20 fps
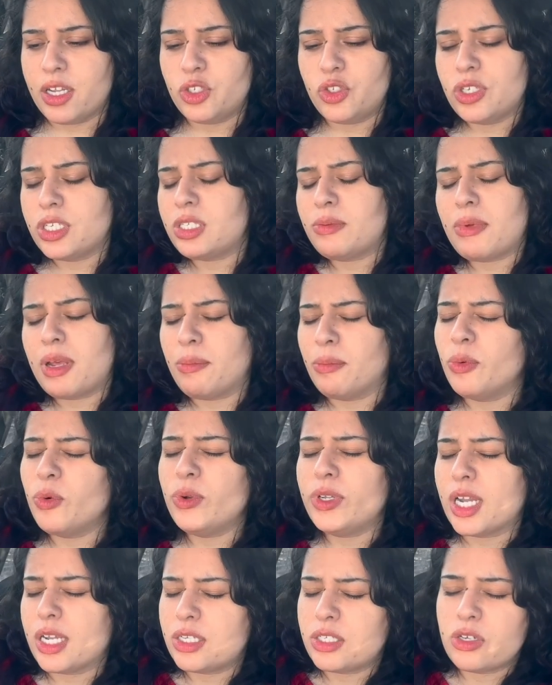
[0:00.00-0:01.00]
It's just my
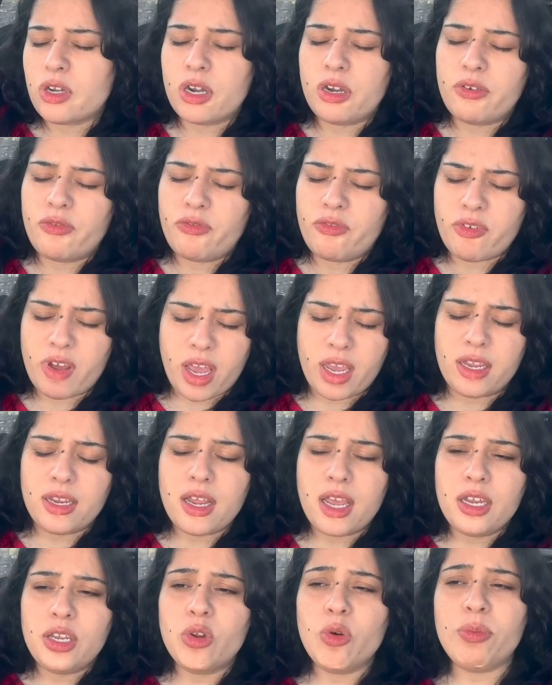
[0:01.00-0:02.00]
mood that's not fine.
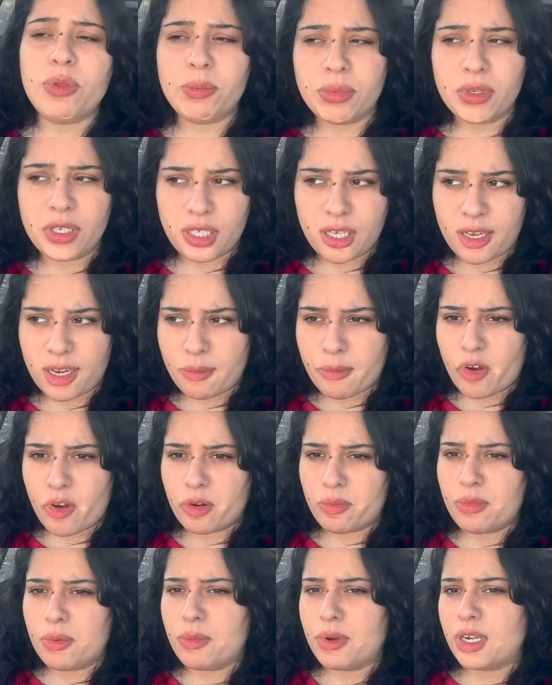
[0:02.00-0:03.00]
I know people care
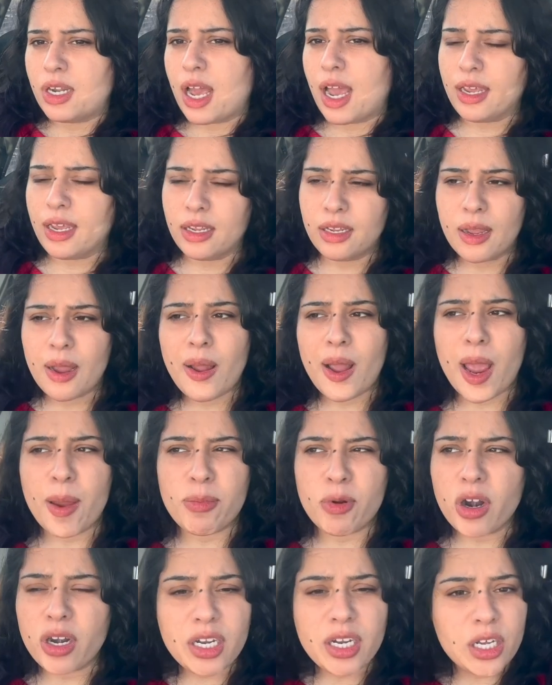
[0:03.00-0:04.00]
about me, but I'm
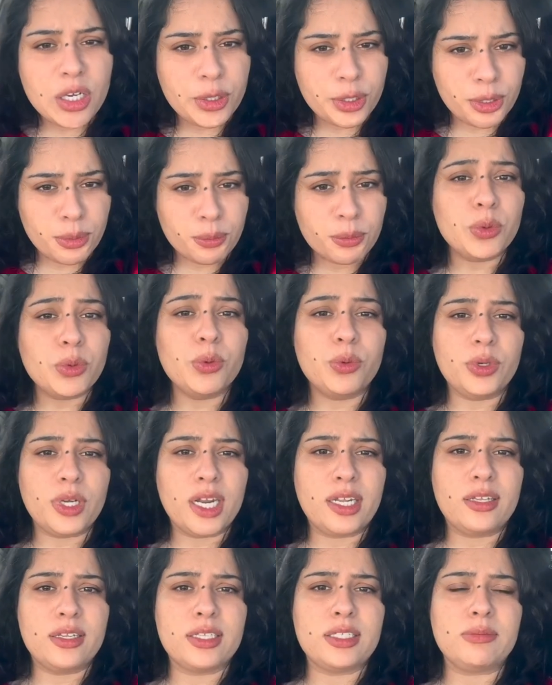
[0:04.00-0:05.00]
not in a good mood
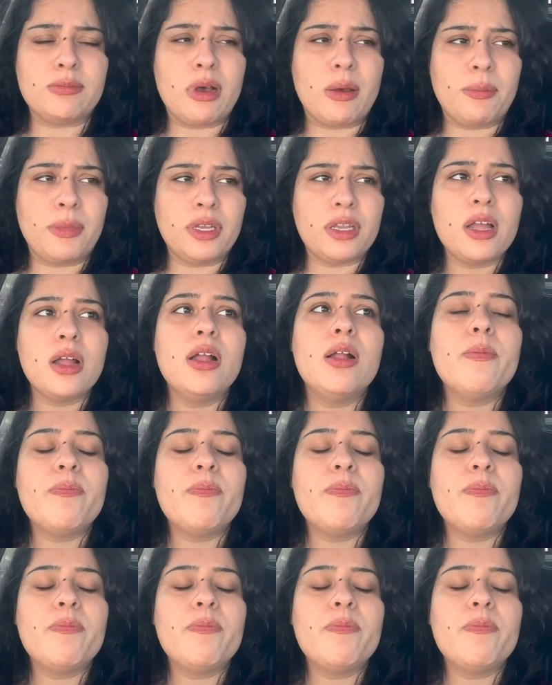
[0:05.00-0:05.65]
at this moment.